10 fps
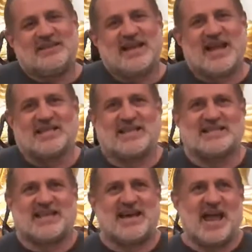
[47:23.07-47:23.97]
yeah, so
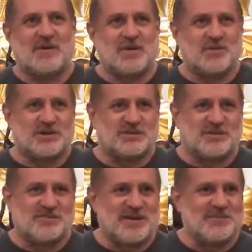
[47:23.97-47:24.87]
that's kind of how it works
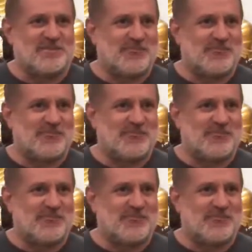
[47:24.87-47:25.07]
with me.